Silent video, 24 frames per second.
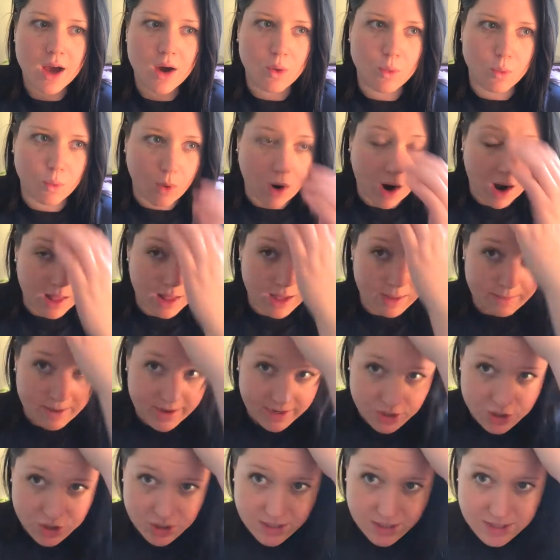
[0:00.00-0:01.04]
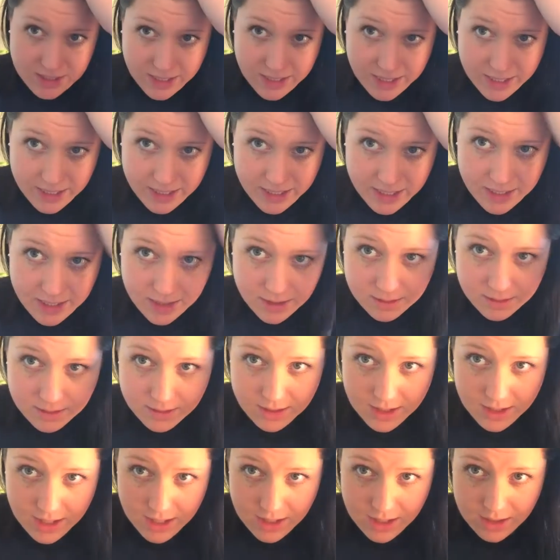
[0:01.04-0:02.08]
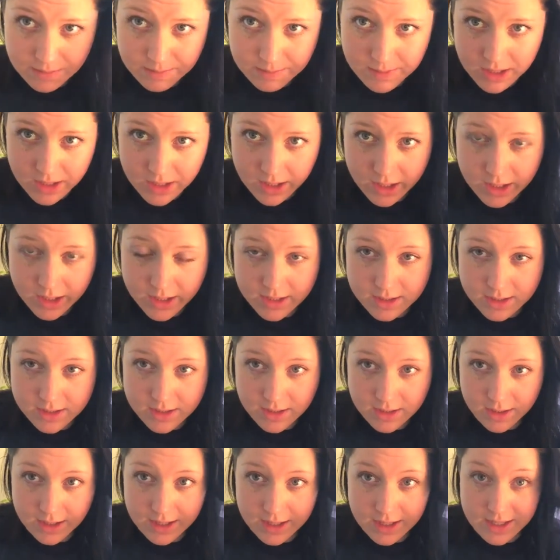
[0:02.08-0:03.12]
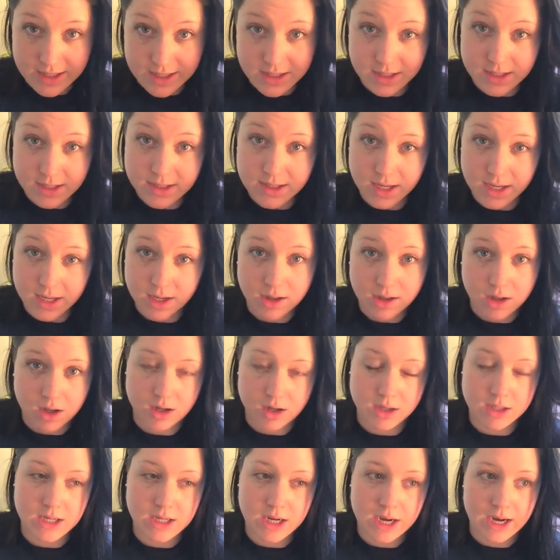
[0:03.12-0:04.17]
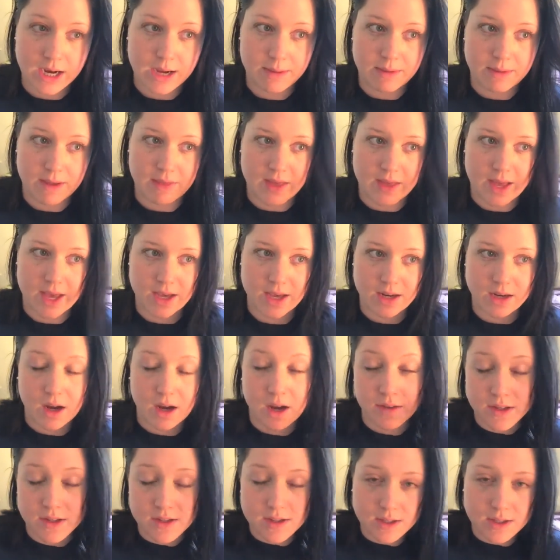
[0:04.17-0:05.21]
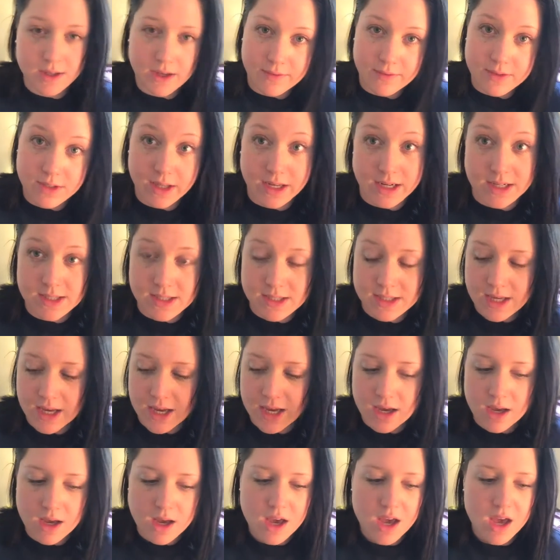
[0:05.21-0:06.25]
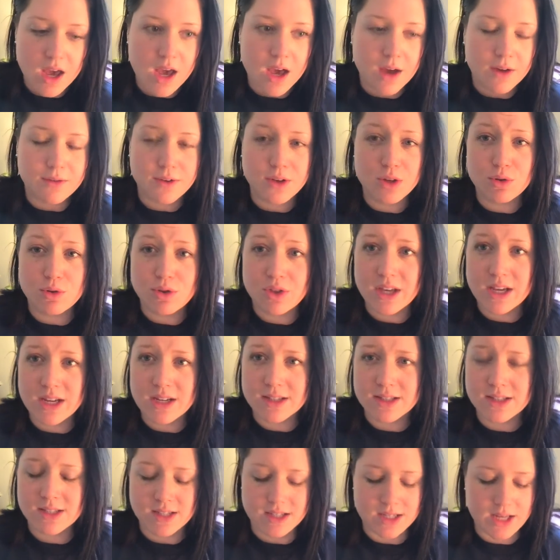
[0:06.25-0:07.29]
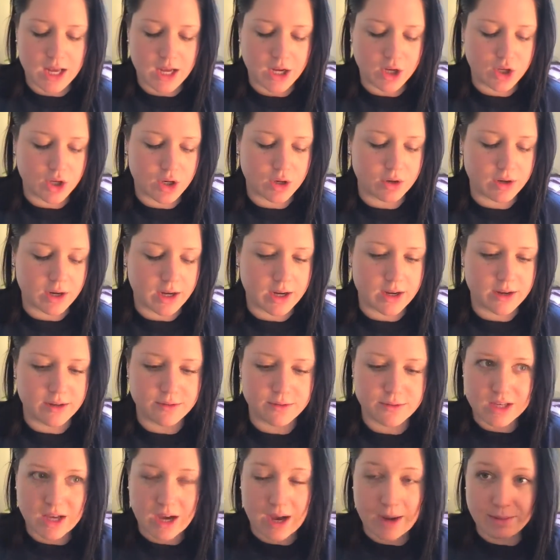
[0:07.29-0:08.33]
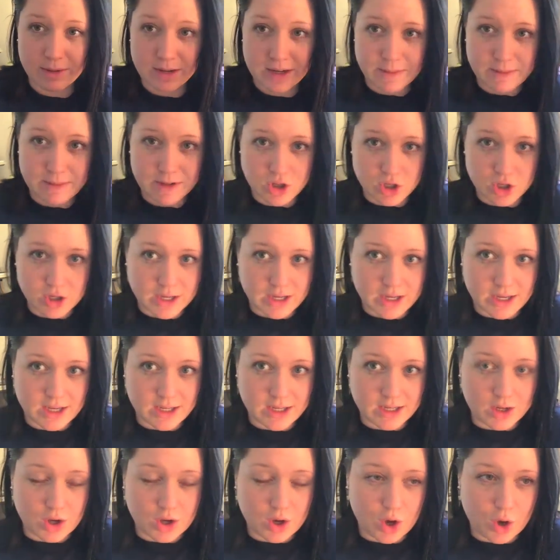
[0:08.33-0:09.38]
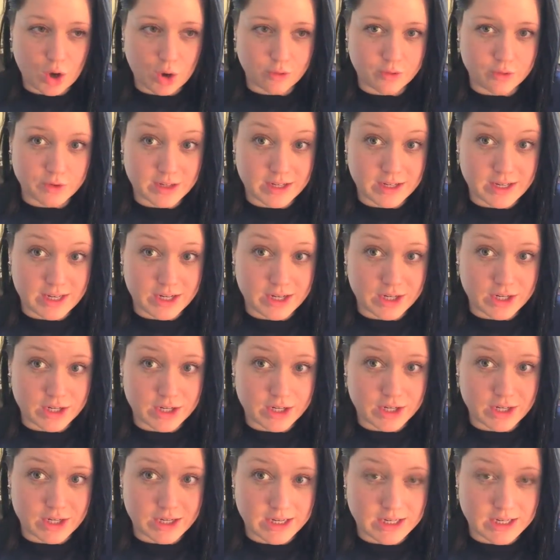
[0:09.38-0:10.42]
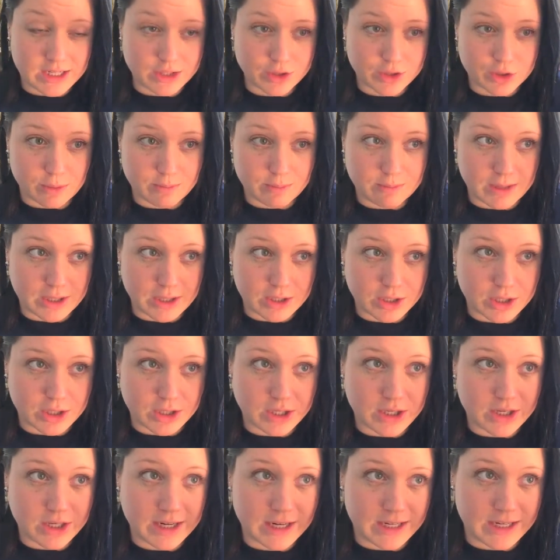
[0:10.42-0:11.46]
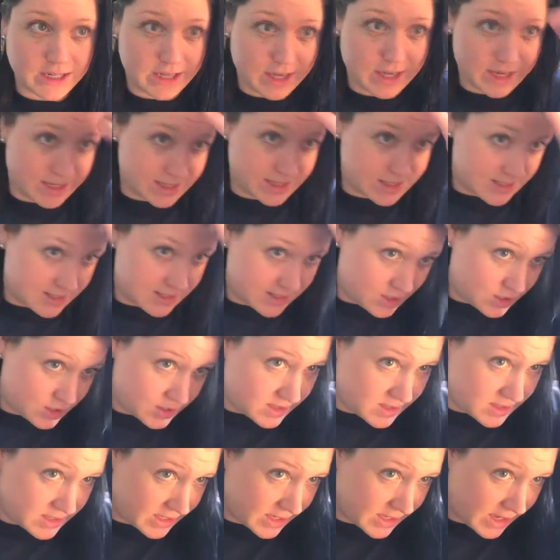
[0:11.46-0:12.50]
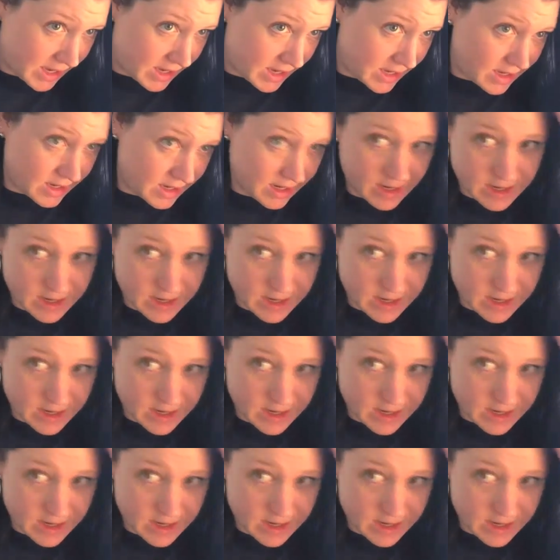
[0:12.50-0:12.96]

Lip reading: while I'm actually dyeing it because it does take a long time, and then obviously you have to let it sit. Few things to take note of. I'm gonna be looking over here in a little mirror in case, just to get